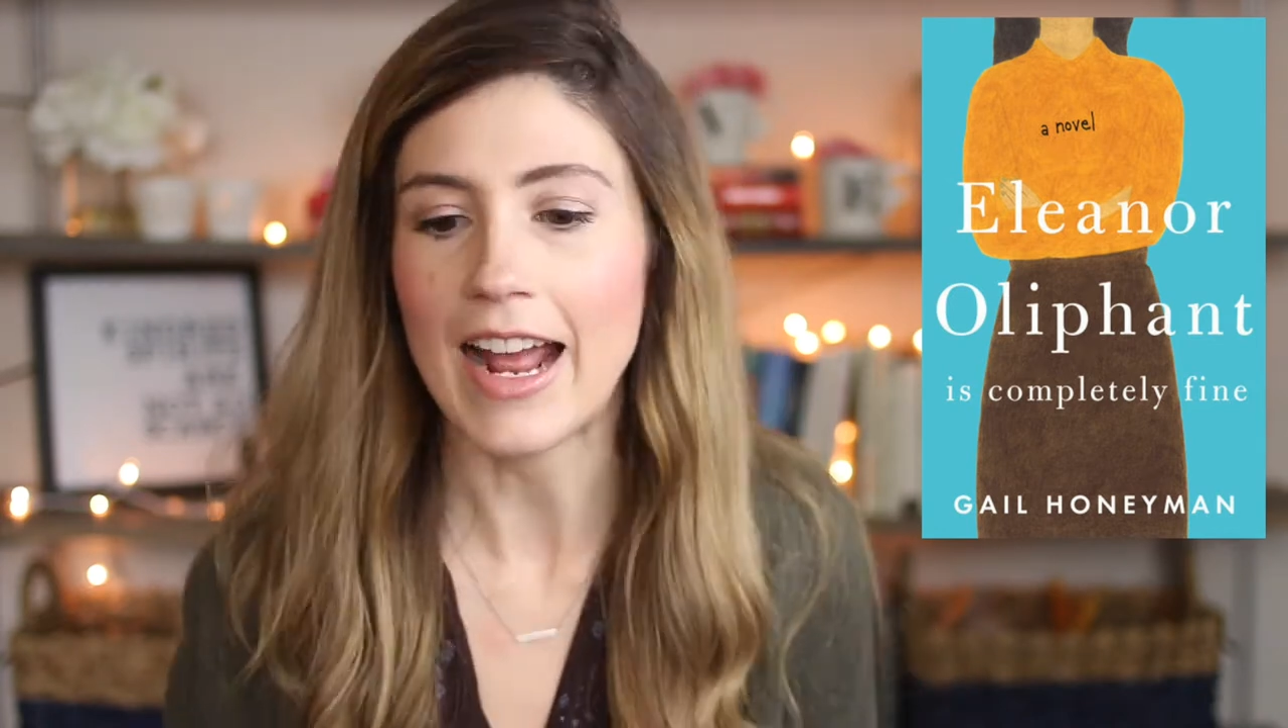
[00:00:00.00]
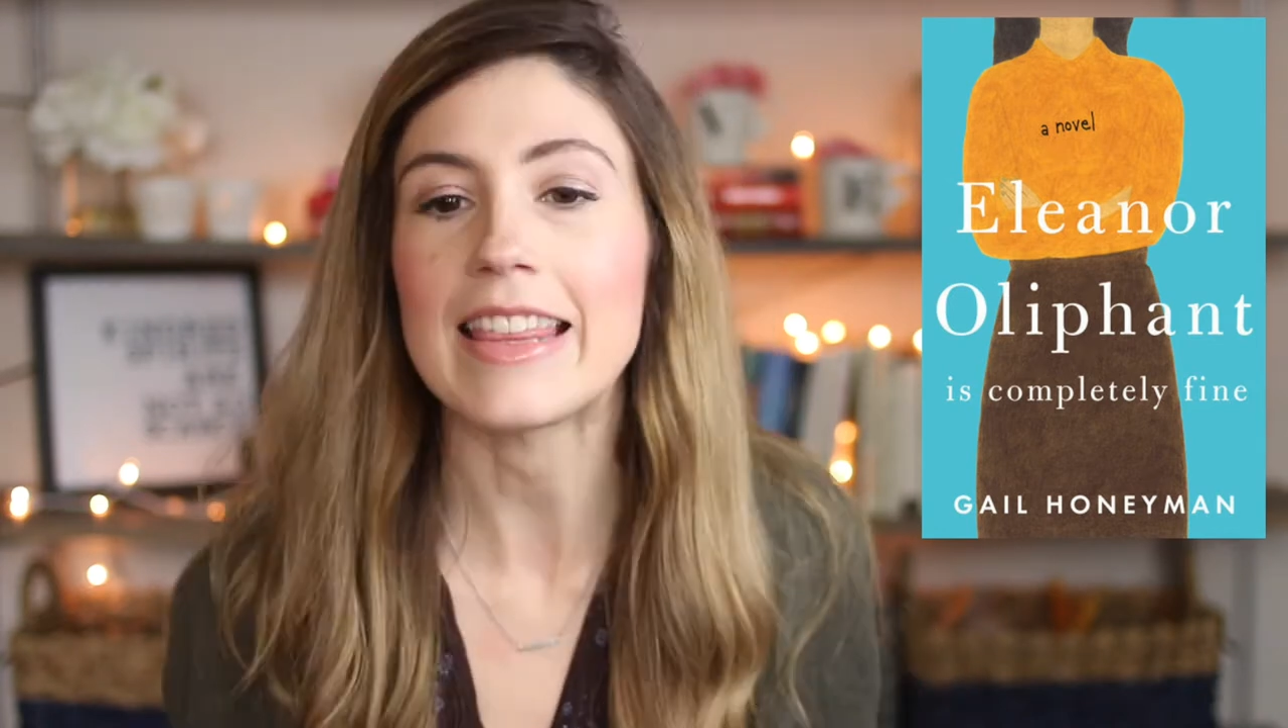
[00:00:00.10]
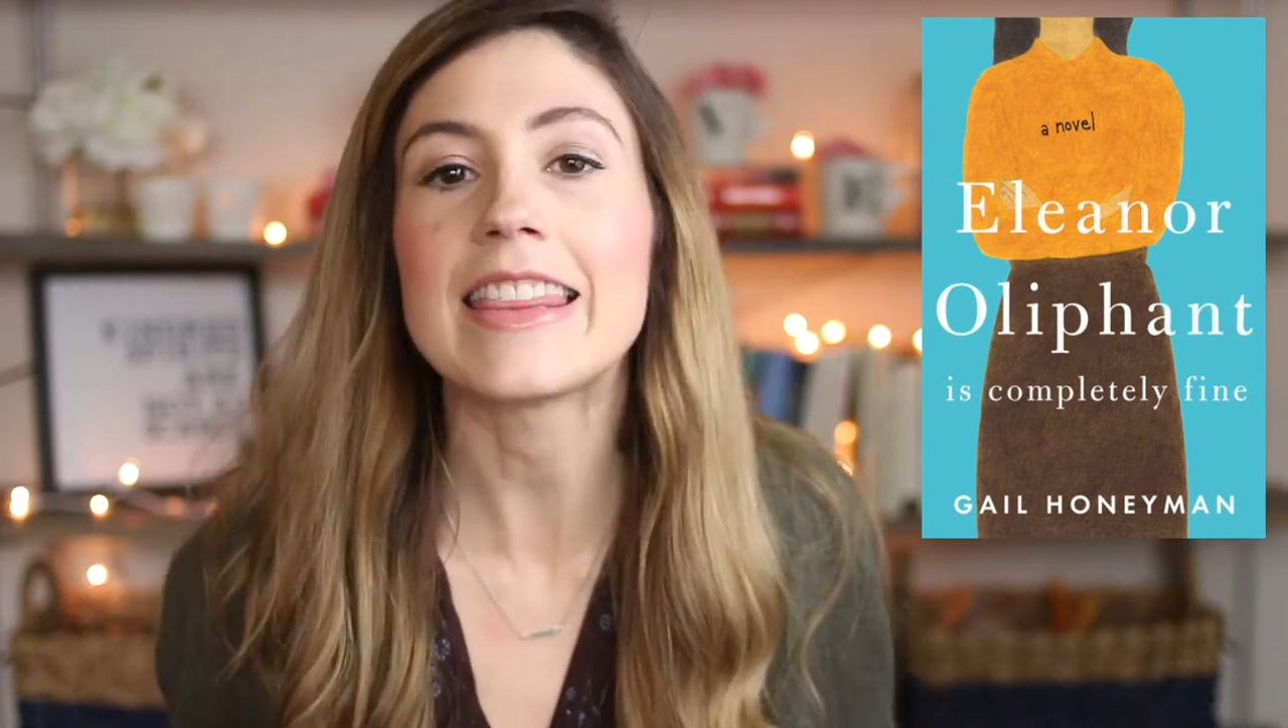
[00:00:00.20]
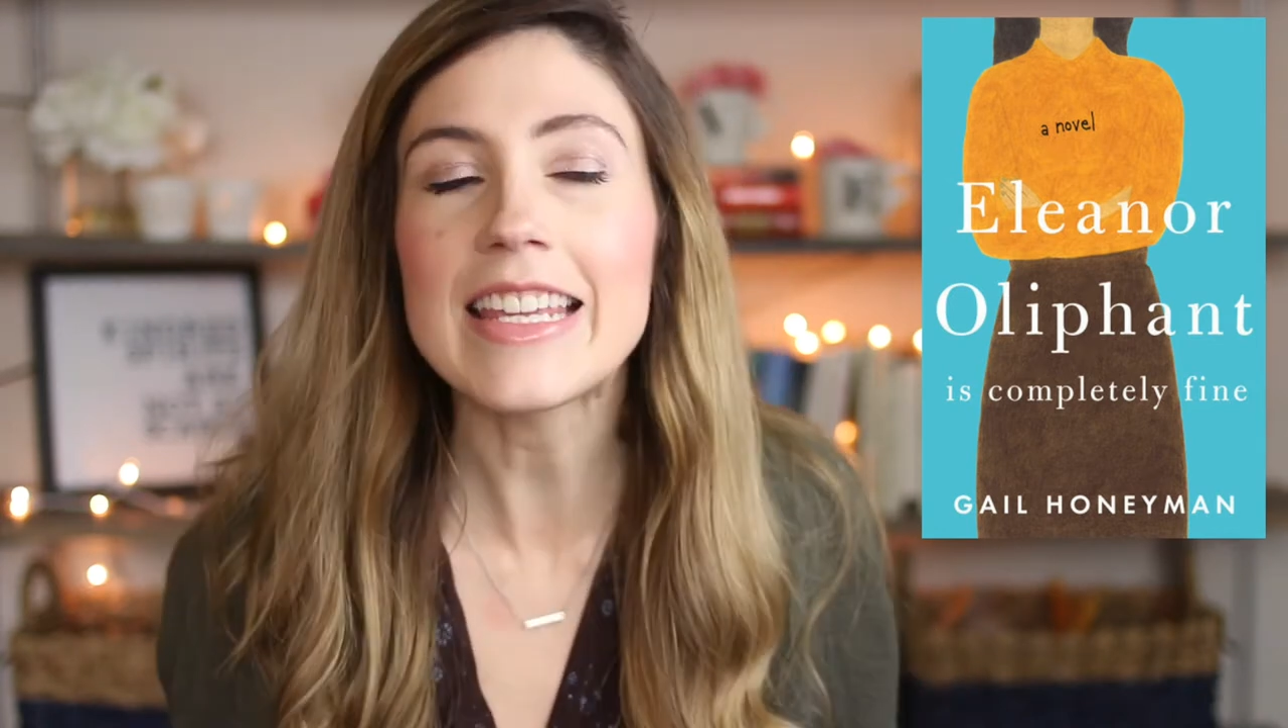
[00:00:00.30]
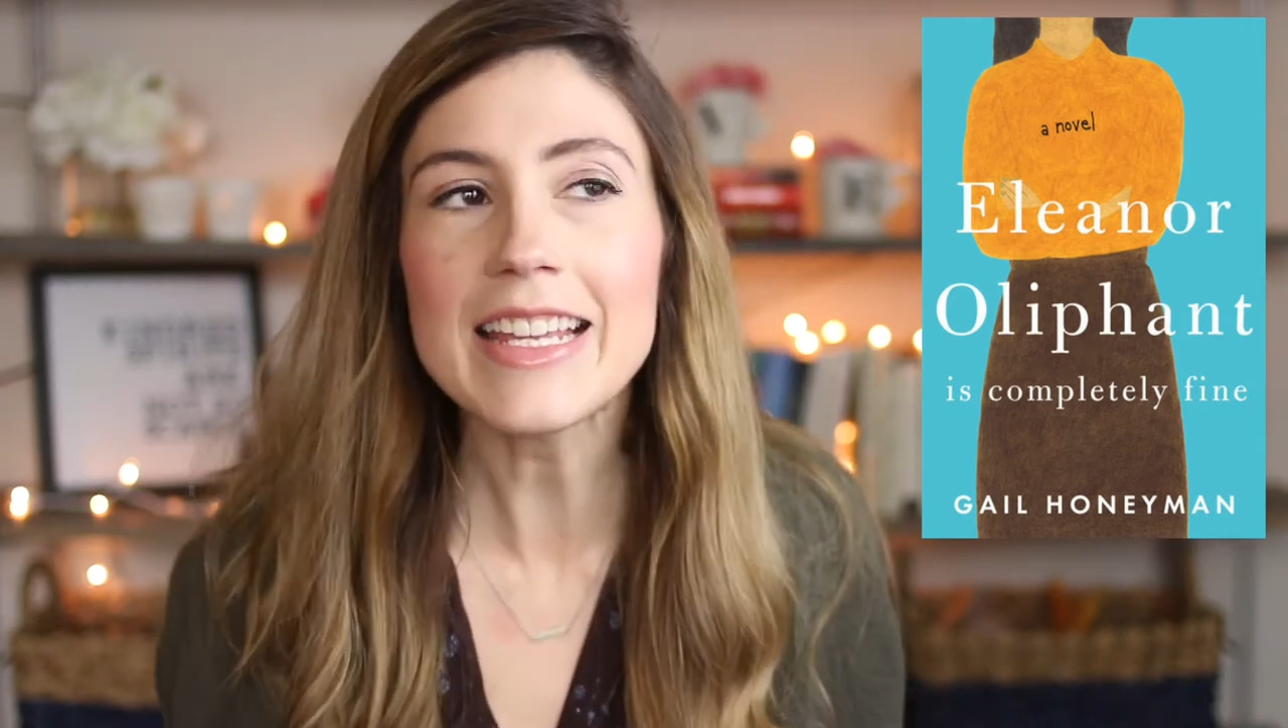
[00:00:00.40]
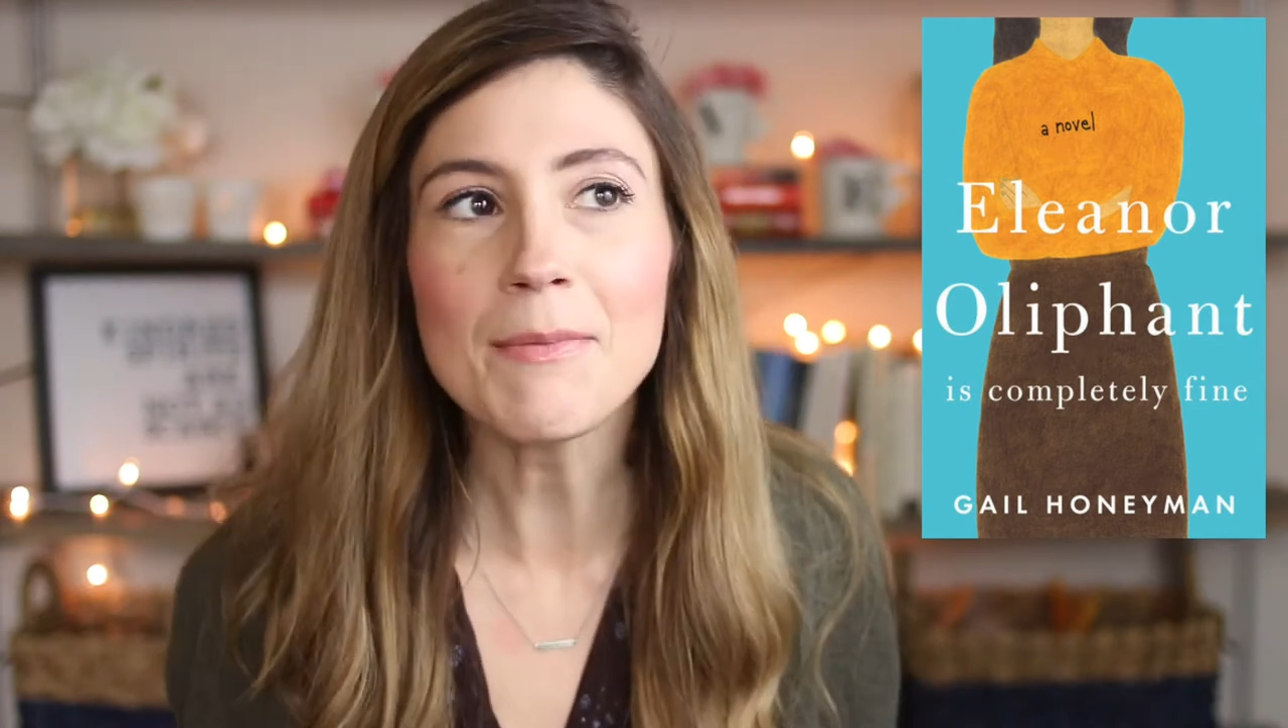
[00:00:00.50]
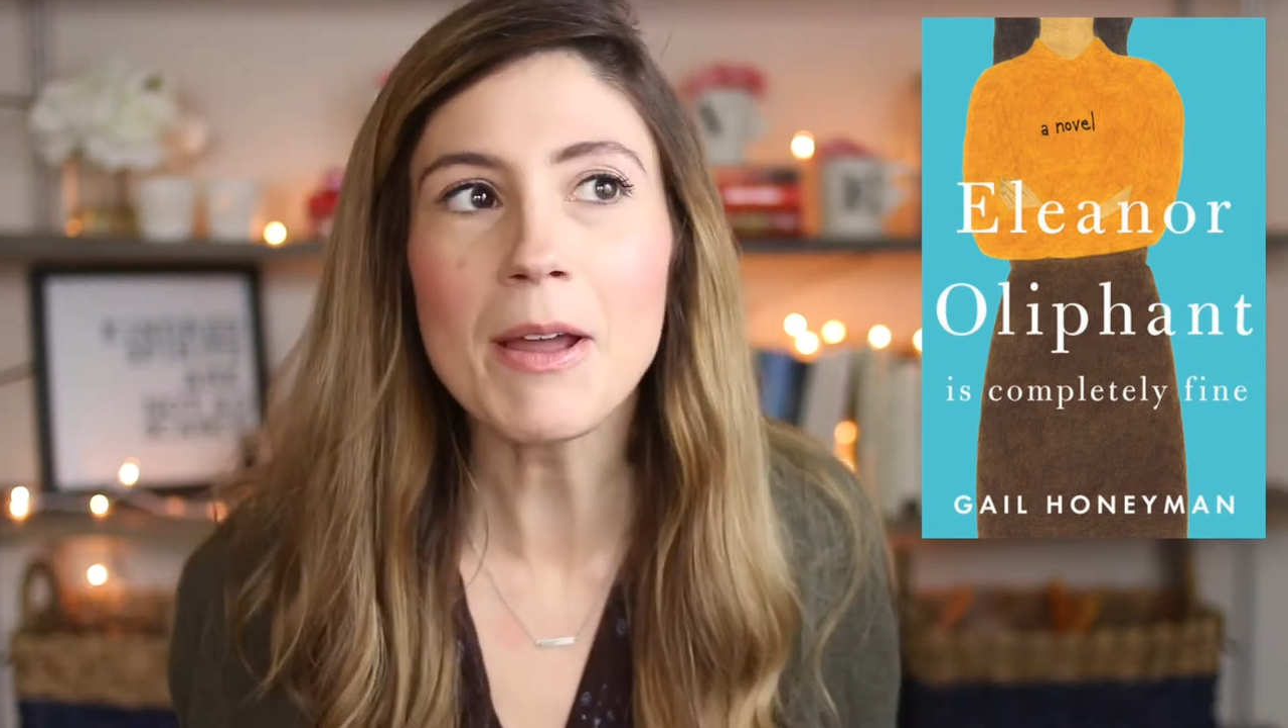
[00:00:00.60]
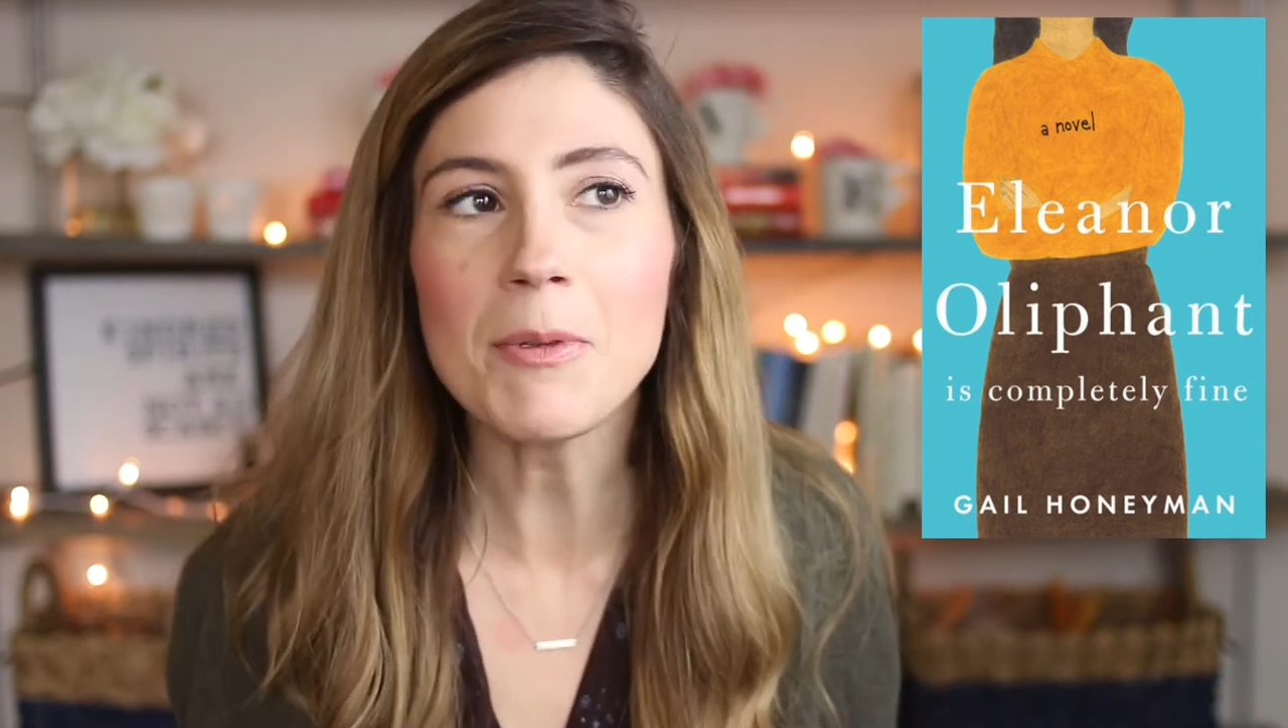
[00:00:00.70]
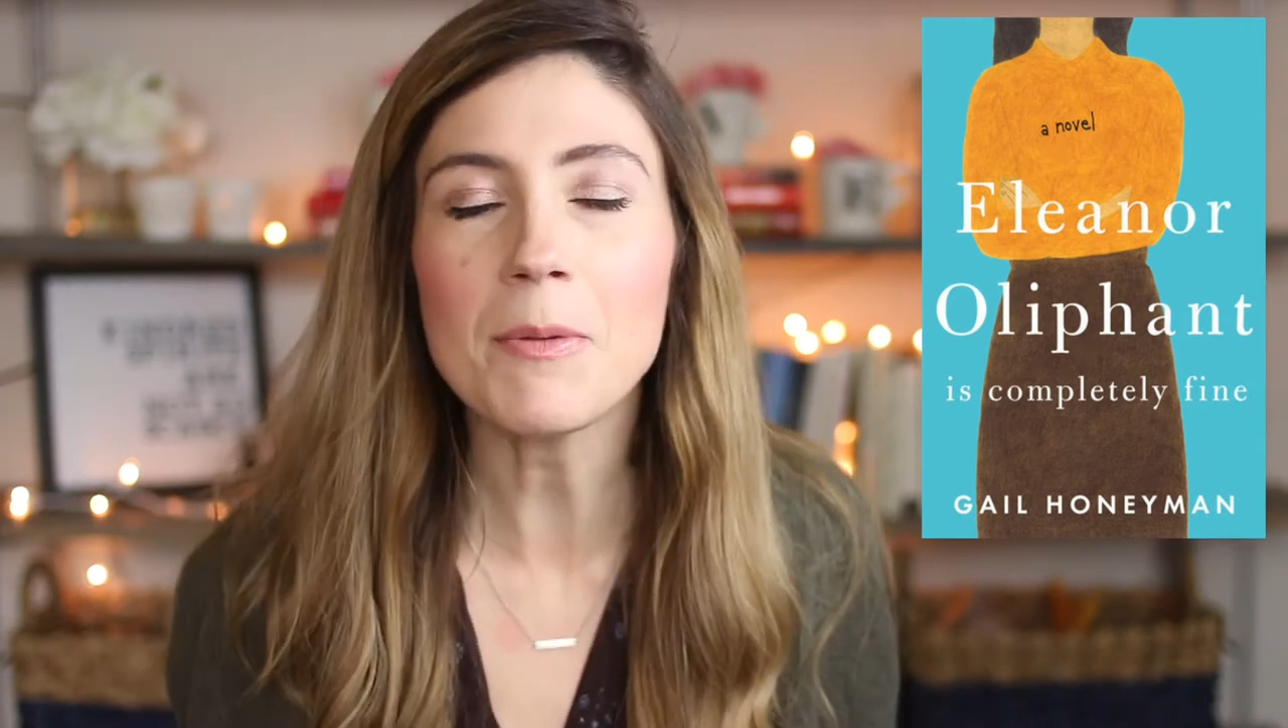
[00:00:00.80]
I think it might